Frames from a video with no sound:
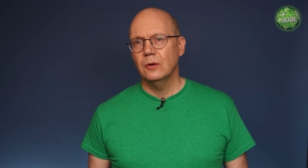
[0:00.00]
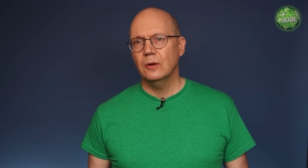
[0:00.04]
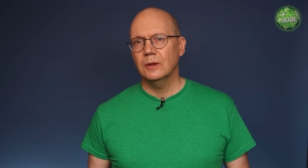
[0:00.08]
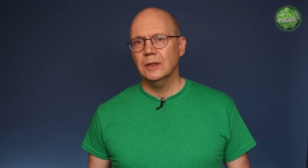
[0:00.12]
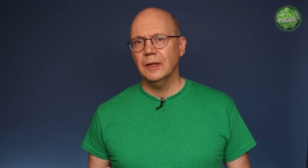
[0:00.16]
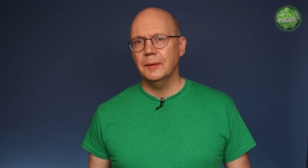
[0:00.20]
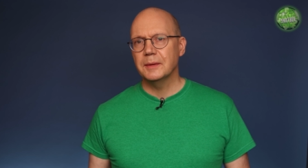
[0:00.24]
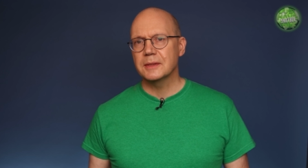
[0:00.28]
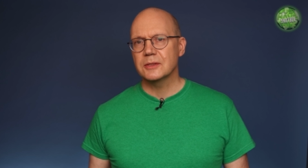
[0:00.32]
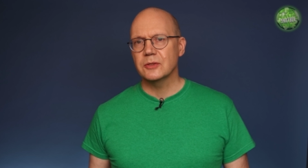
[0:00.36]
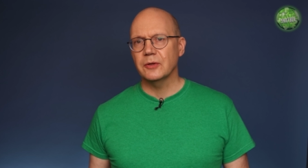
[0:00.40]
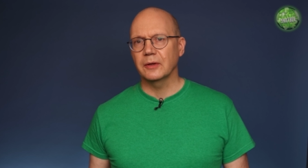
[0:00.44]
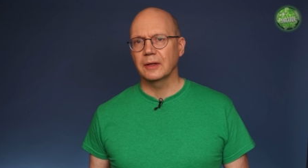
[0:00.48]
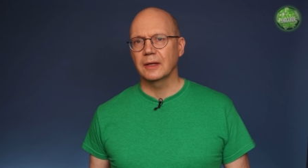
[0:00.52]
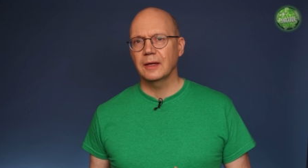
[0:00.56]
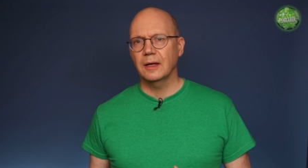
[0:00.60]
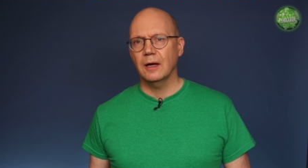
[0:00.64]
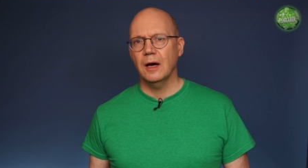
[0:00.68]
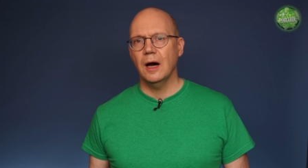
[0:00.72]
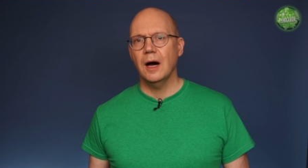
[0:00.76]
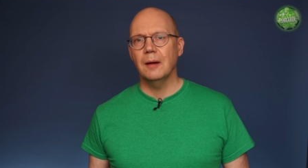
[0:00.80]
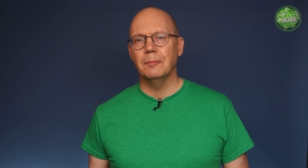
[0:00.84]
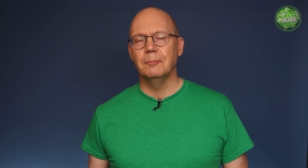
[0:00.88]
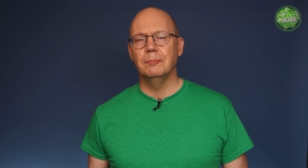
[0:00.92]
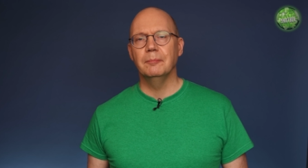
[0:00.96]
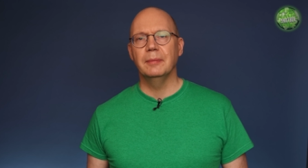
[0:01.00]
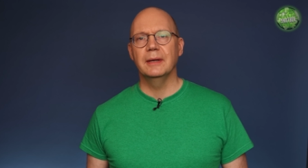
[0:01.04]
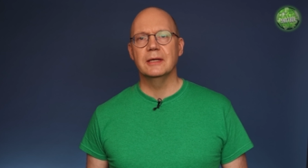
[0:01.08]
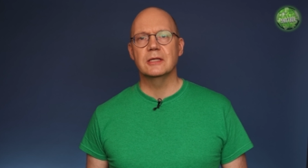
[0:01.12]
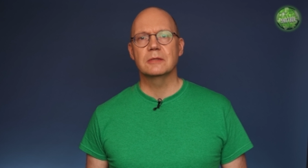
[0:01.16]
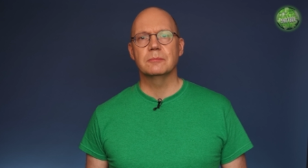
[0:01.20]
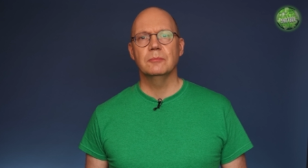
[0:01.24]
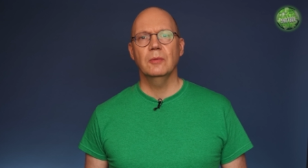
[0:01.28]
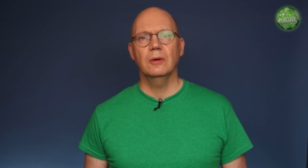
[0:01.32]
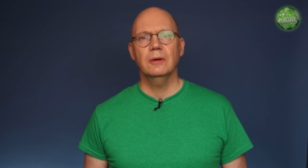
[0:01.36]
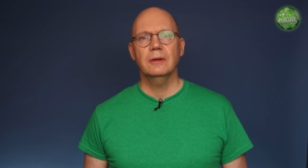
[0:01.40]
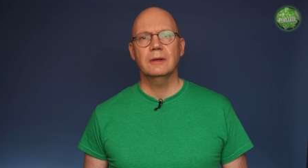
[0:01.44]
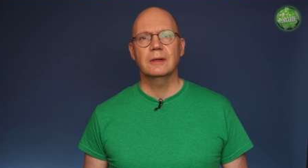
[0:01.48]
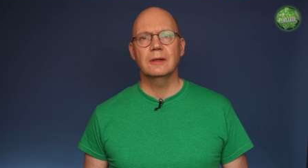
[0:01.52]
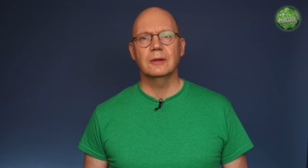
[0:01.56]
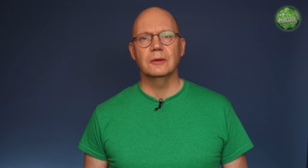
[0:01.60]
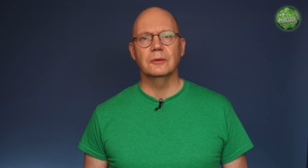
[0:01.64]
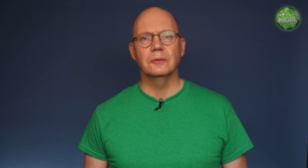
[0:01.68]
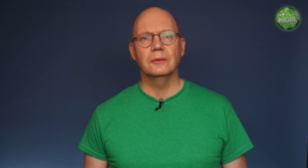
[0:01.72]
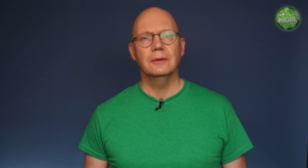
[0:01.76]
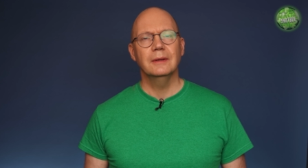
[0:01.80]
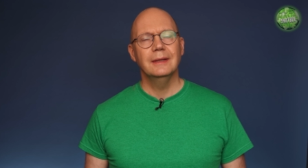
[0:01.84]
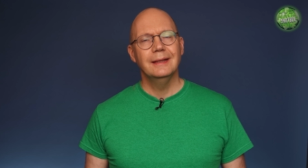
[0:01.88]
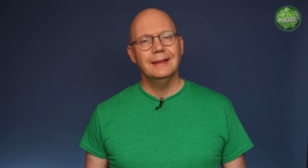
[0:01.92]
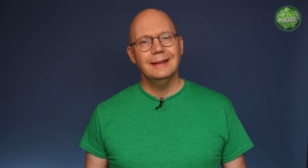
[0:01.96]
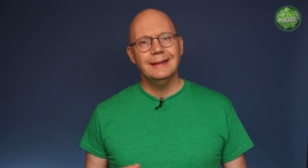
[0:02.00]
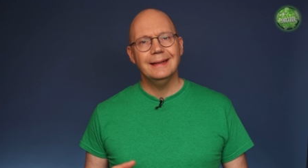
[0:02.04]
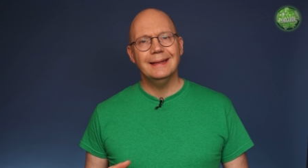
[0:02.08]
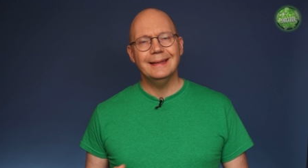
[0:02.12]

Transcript: Although it's not a carbon-based molecule,